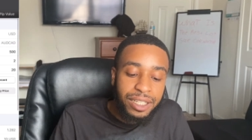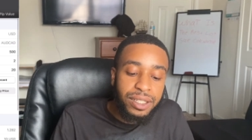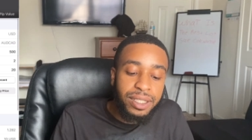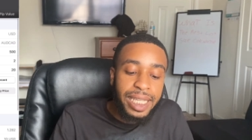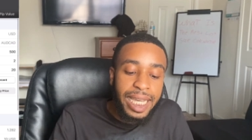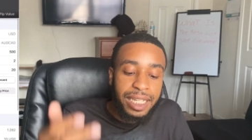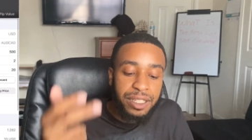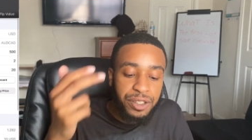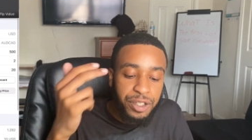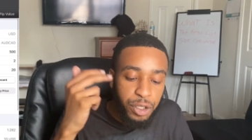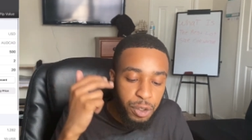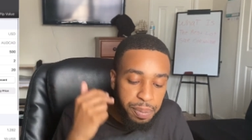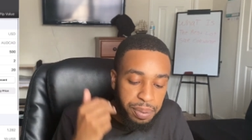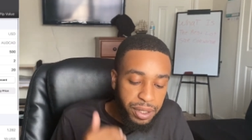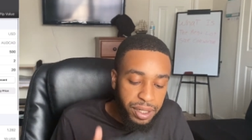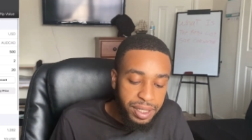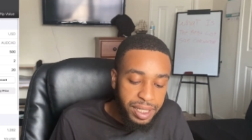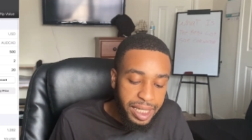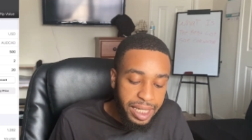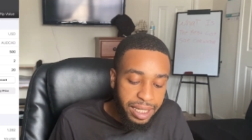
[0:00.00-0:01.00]
that
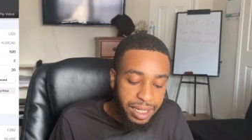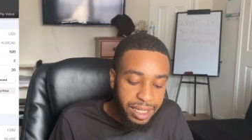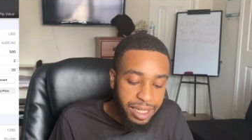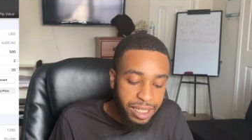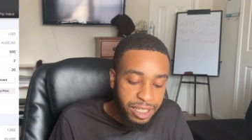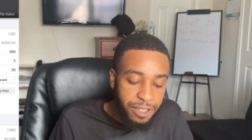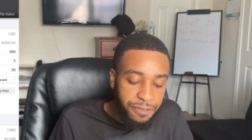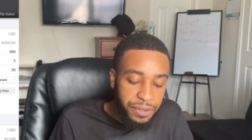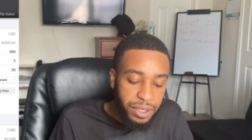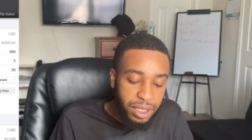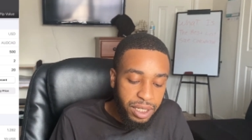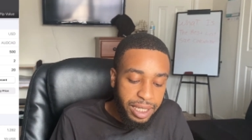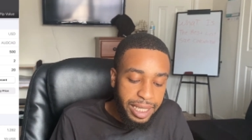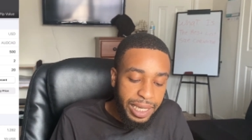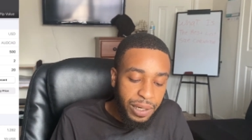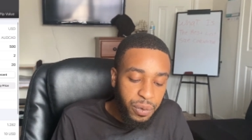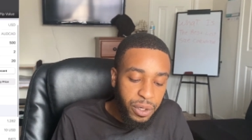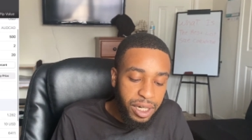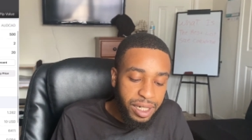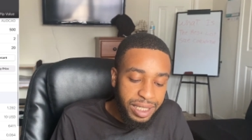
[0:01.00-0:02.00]
2% is, if you look
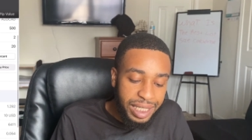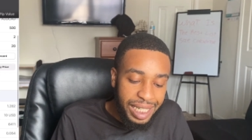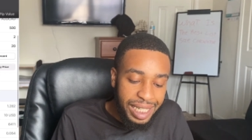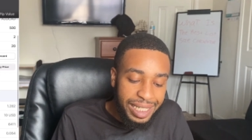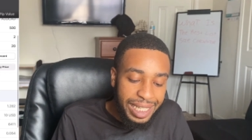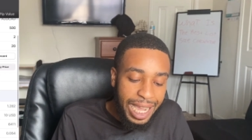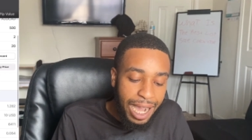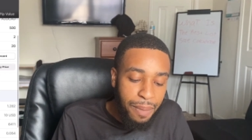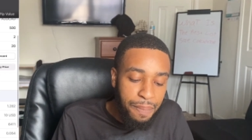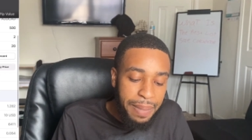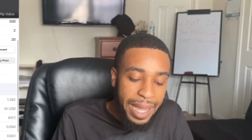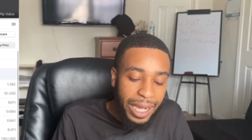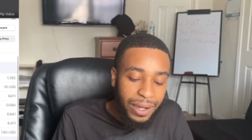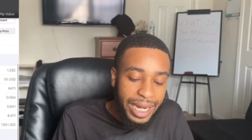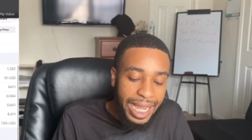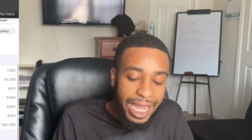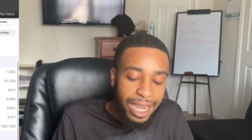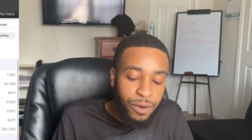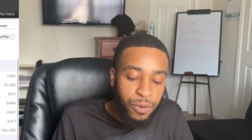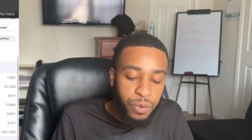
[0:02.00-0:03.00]
at where it says amount
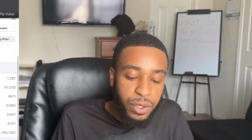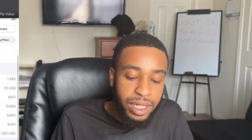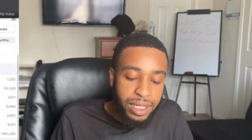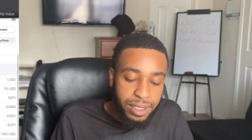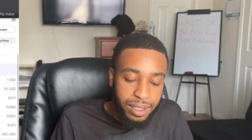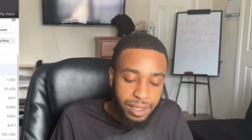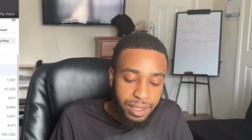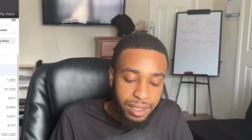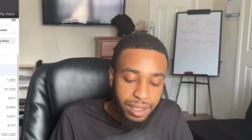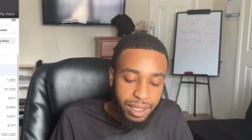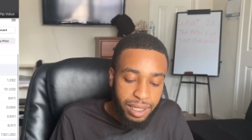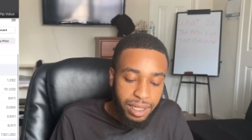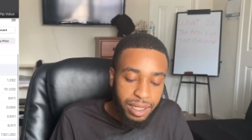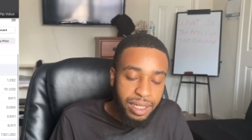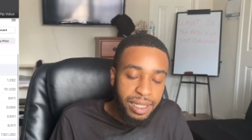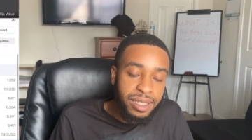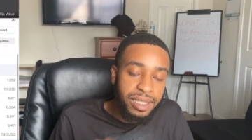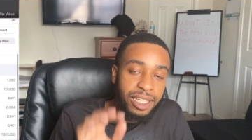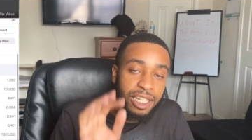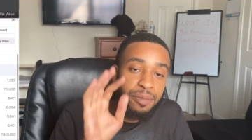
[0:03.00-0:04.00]
at risk,
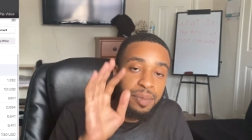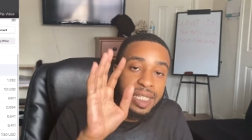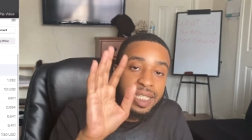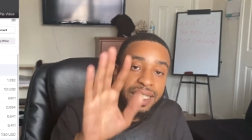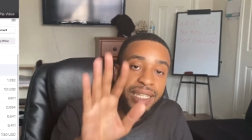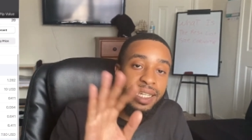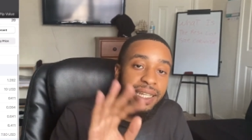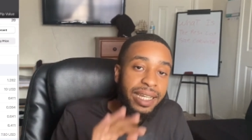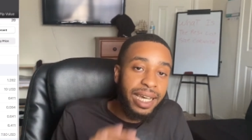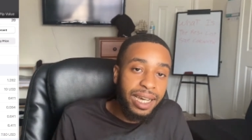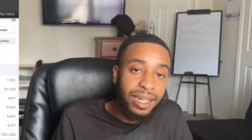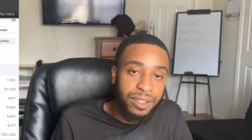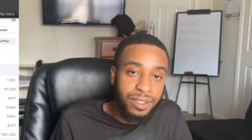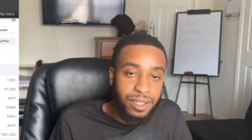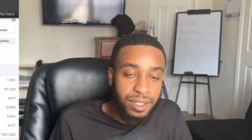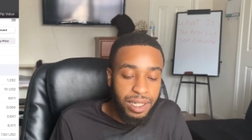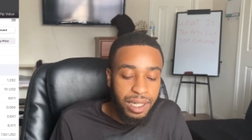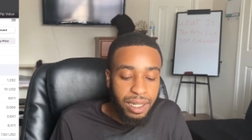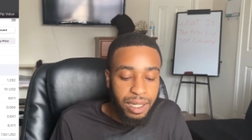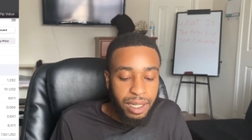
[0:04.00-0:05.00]
it's gonna be $10.